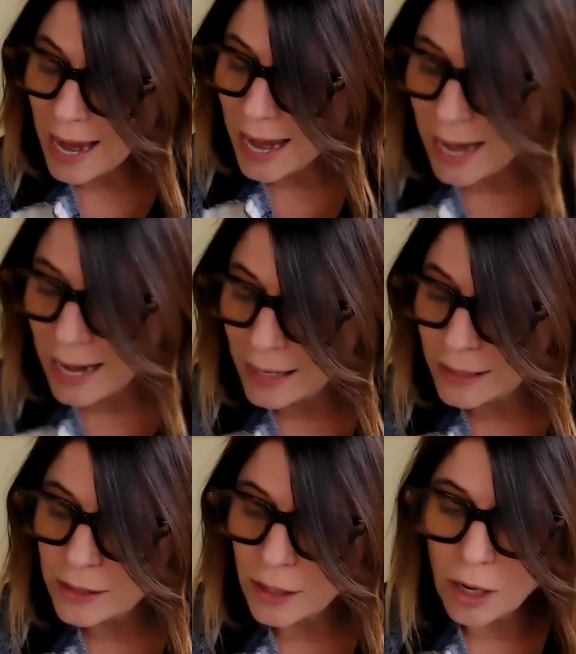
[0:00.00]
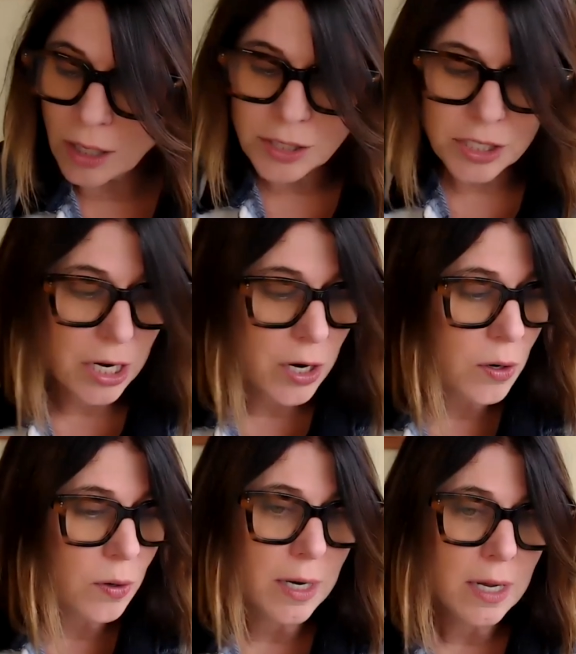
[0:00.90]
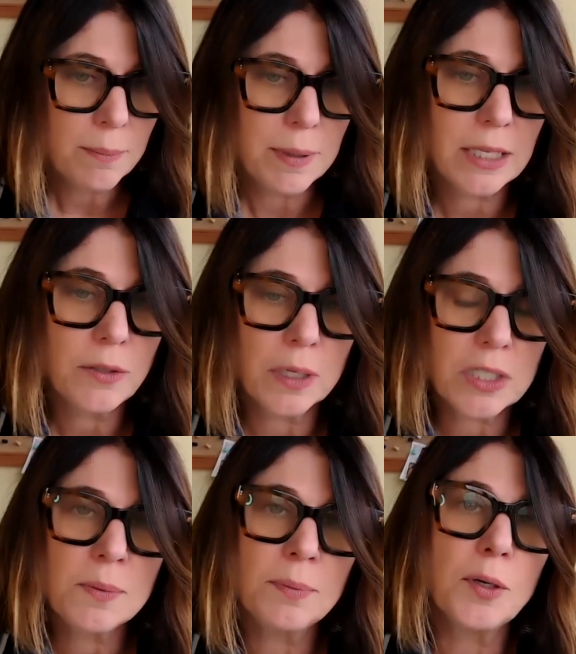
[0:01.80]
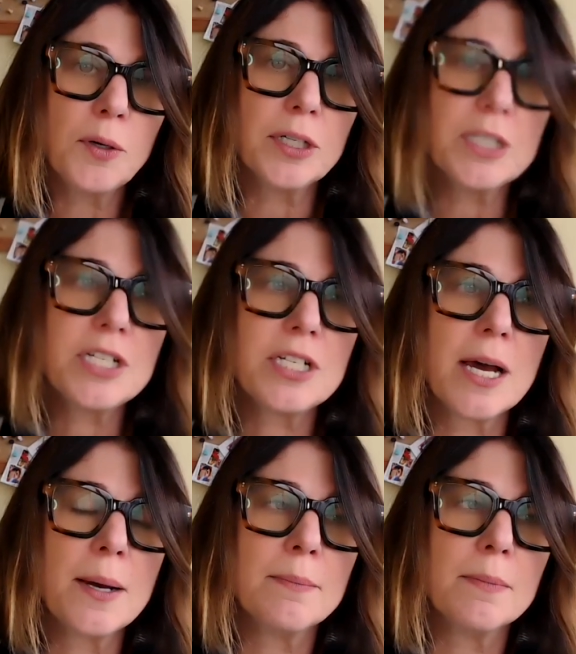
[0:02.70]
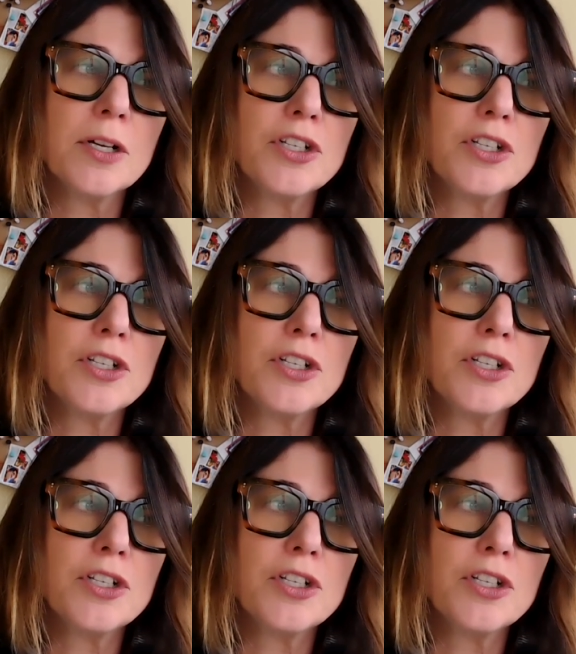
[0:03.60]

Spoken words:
And also begin to explore some